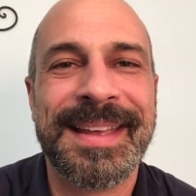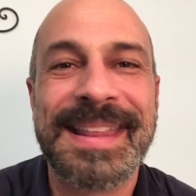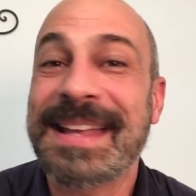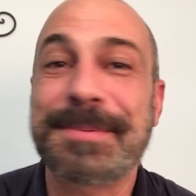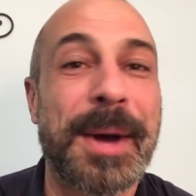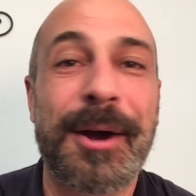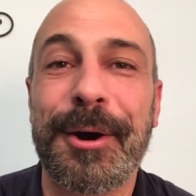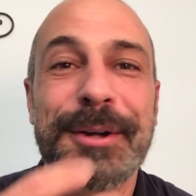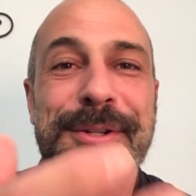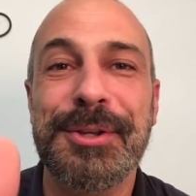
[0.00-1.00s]
That's my
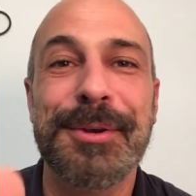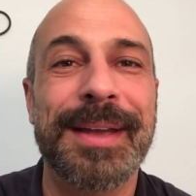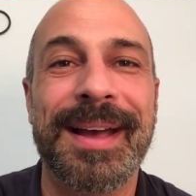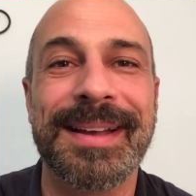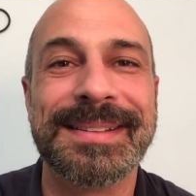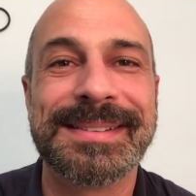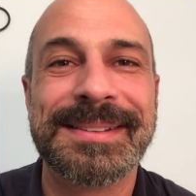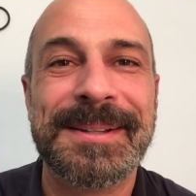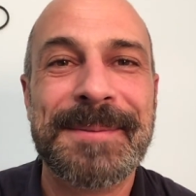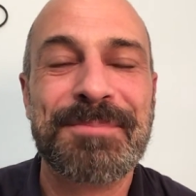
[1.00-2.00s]
heart to you guys.
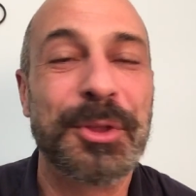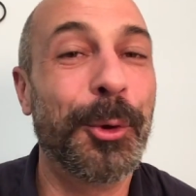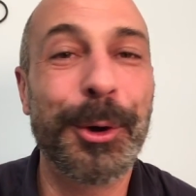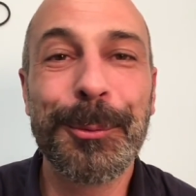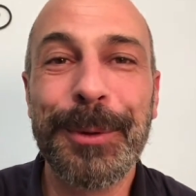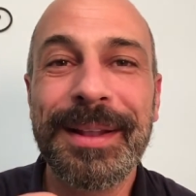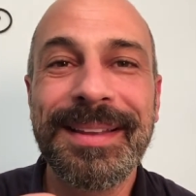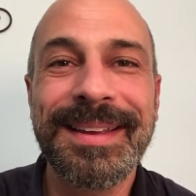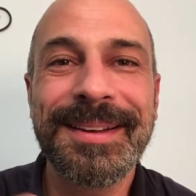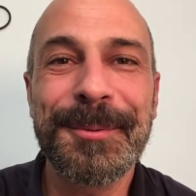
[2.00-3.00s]
Lord
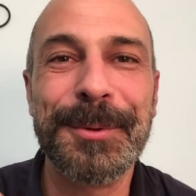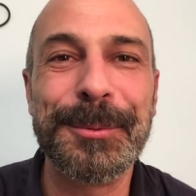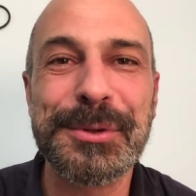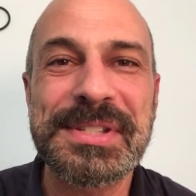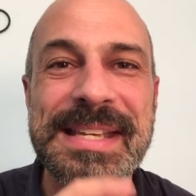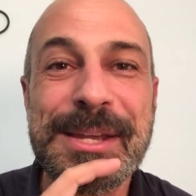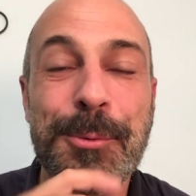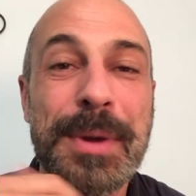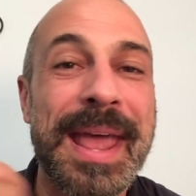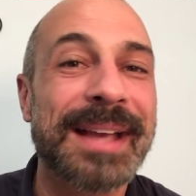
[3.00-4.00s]
willing, we will see you
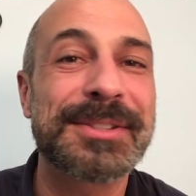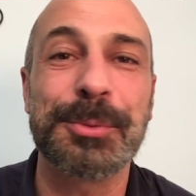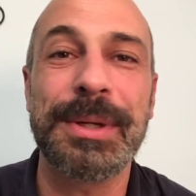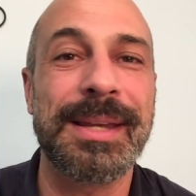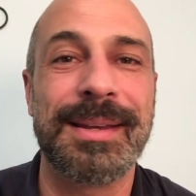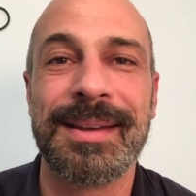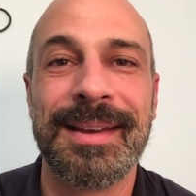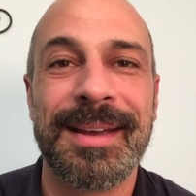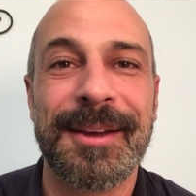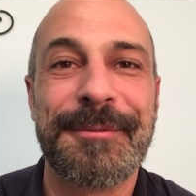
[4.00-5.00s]
next week,
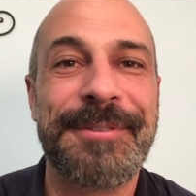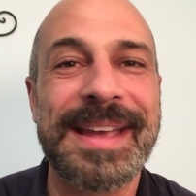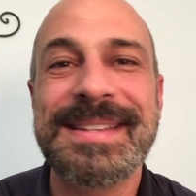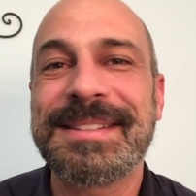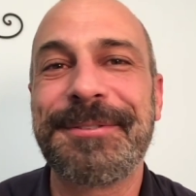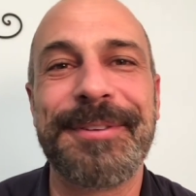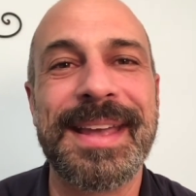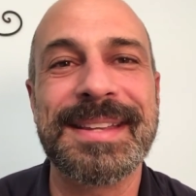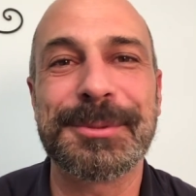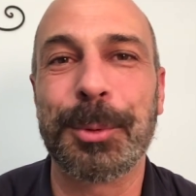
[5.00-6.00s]
face to
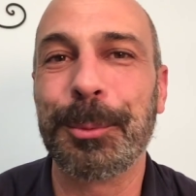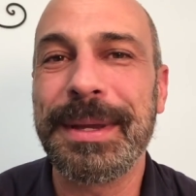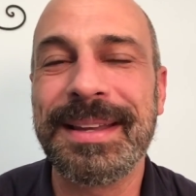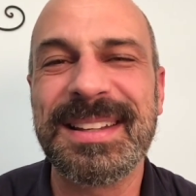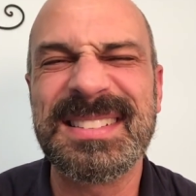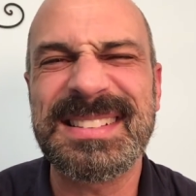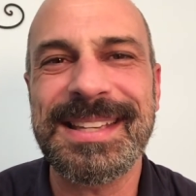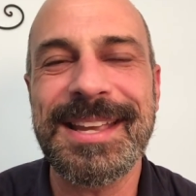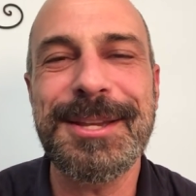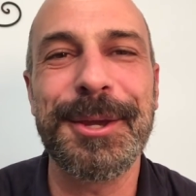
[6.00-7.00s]
face, where we can
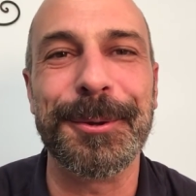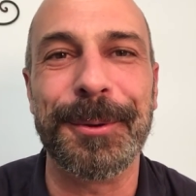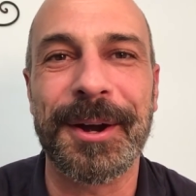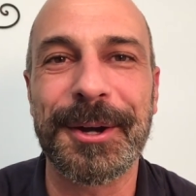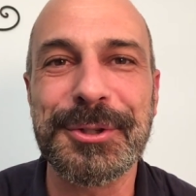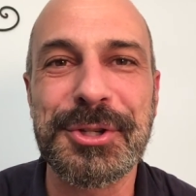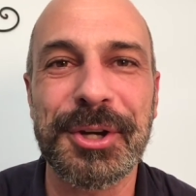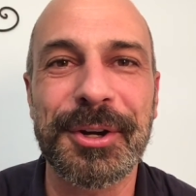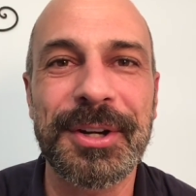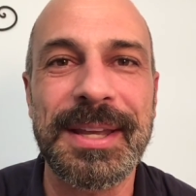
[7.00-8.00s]
continue our
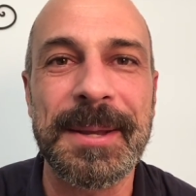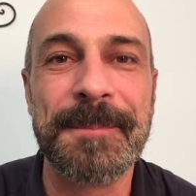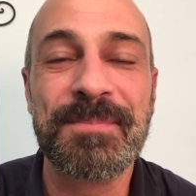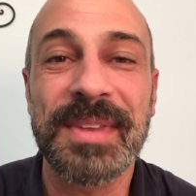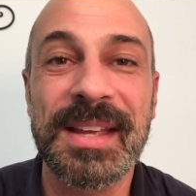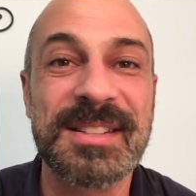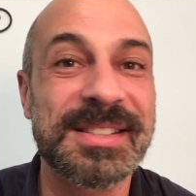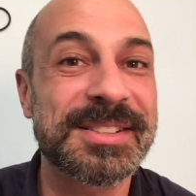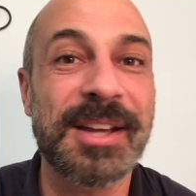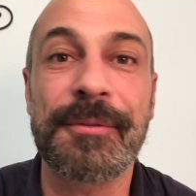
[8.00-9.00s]
journey in
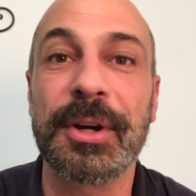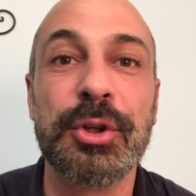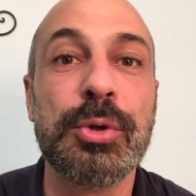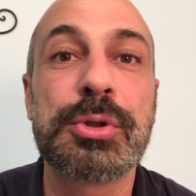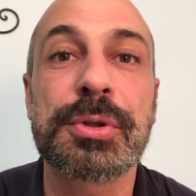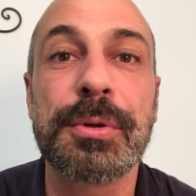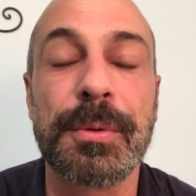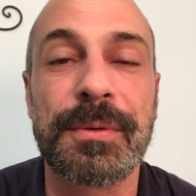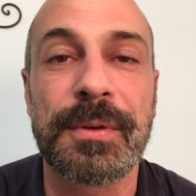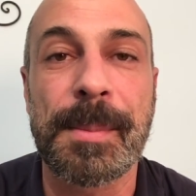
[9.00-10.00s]
discovering new
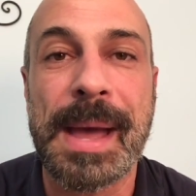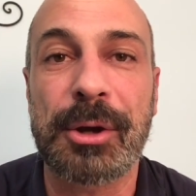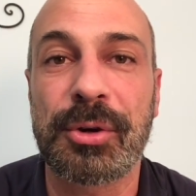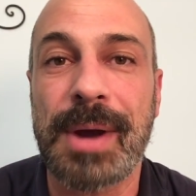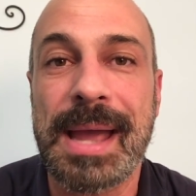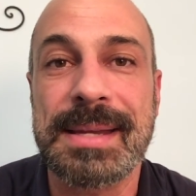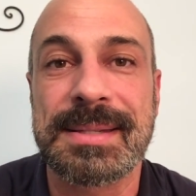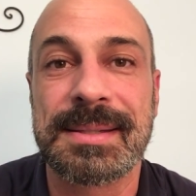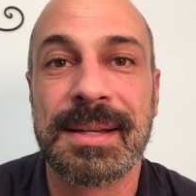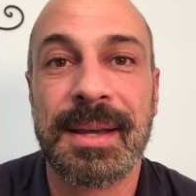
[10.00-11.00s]
truths about
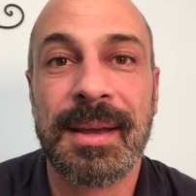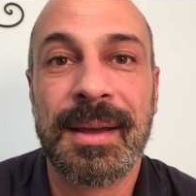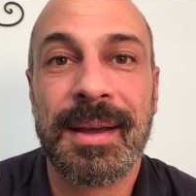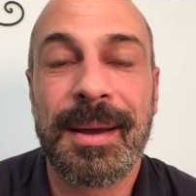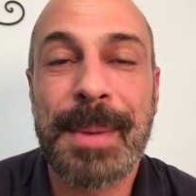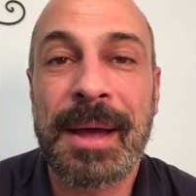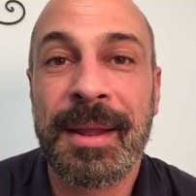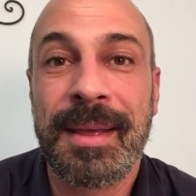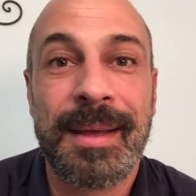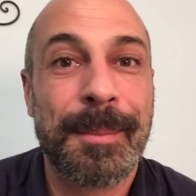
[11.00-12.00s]
Christ,
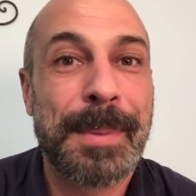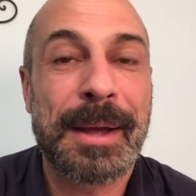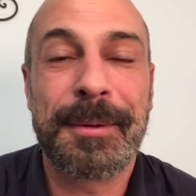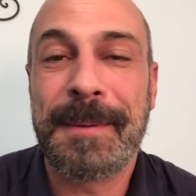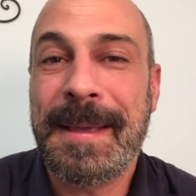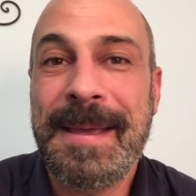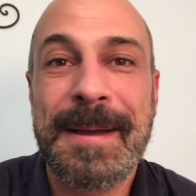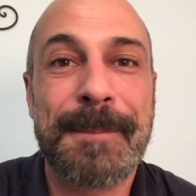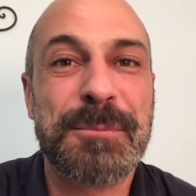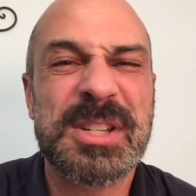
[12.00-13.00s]
about
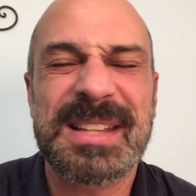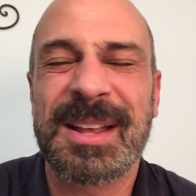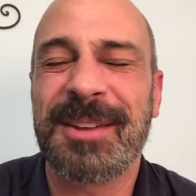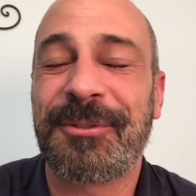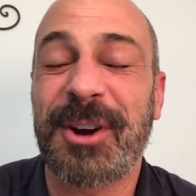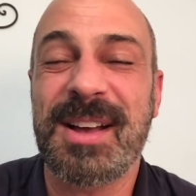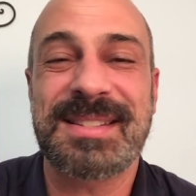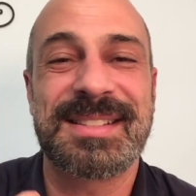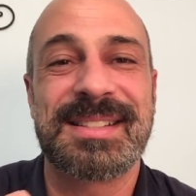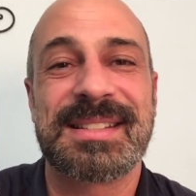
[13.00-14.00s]
him, just for
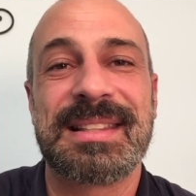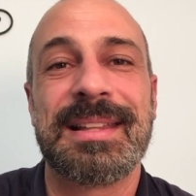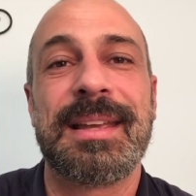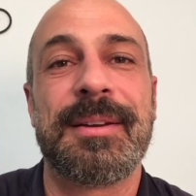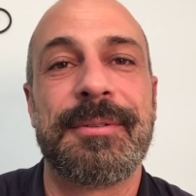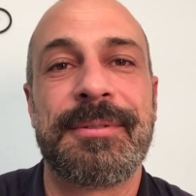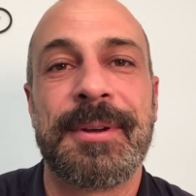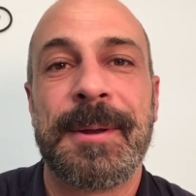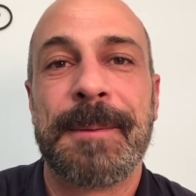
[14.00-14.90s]
us to just live